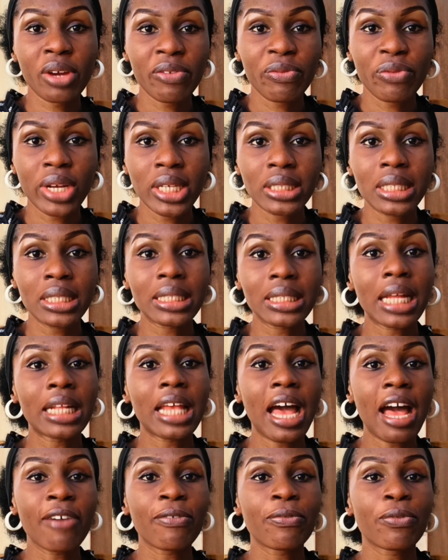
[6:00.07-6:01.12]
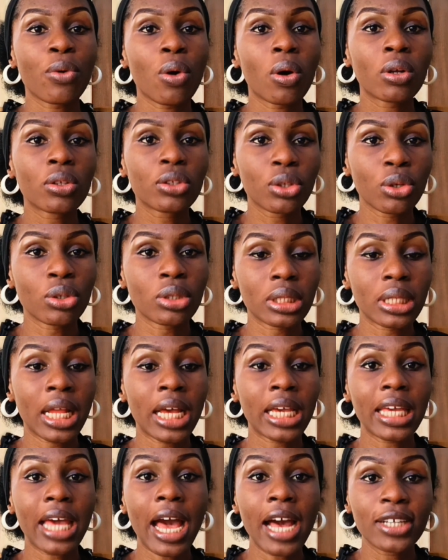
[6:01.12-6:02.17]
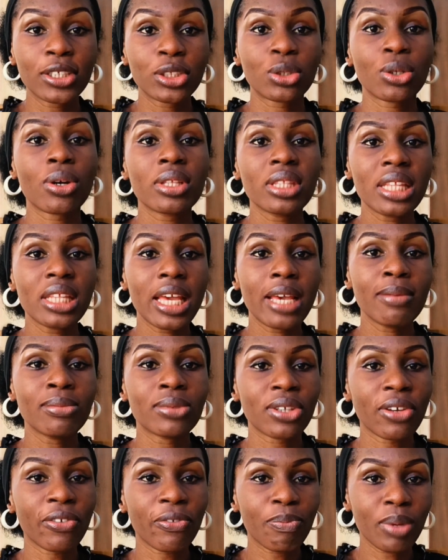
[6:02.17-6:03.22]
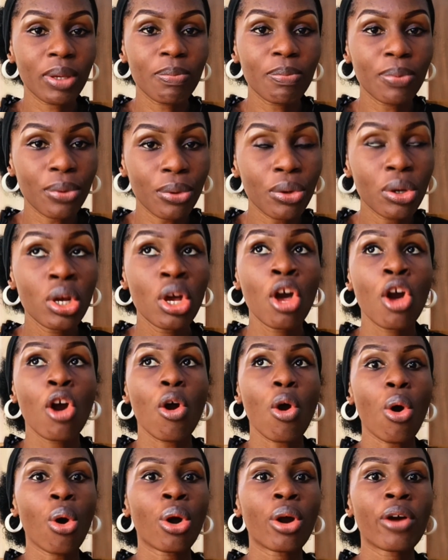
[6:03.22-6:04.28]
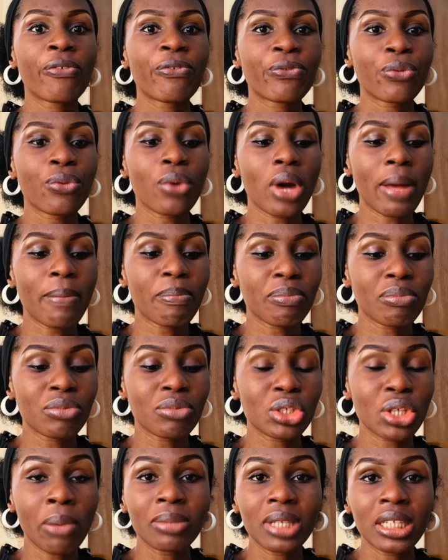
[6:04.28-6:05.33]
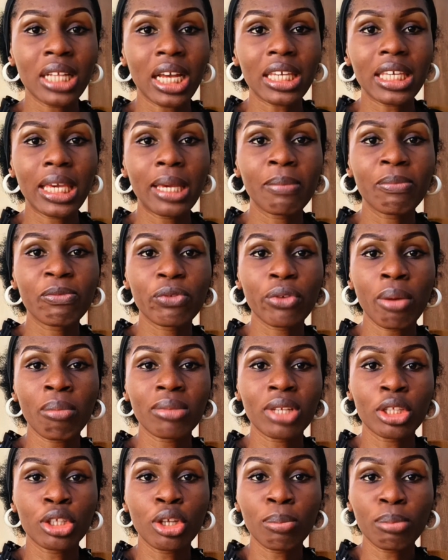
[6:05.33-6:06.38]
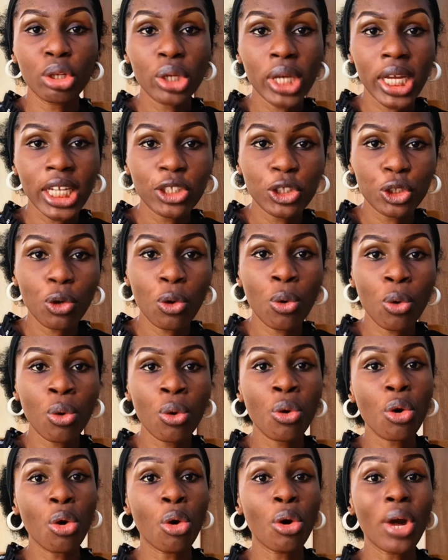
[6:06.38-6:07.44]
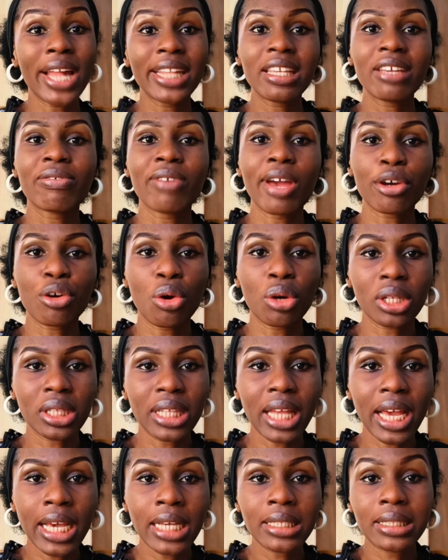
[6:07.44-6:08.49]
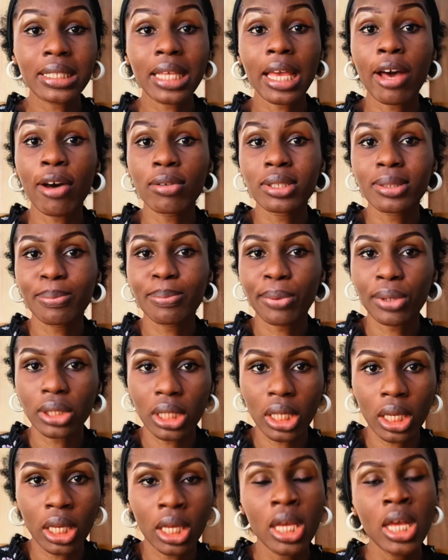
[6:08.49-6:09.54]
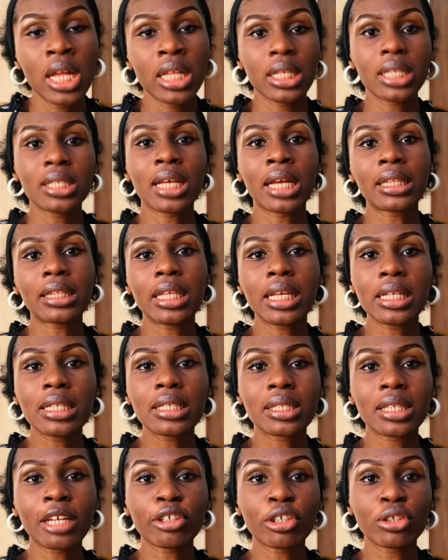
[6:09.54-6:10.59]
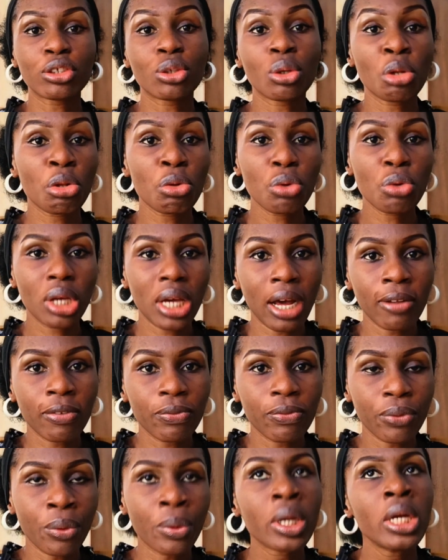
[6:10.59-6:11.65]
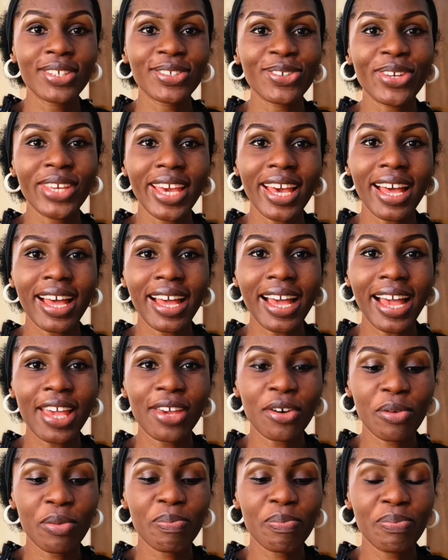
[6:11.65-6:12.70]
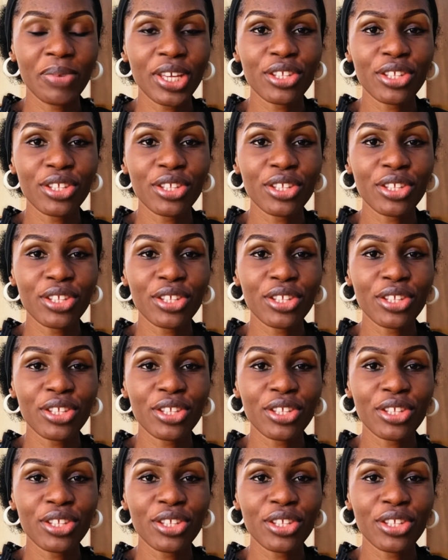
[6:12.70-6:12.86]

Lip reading: references that have authors, like actual names of people, or something that came from the WHO or any recognized health body. These are things that you should look out for. So yeah, I hope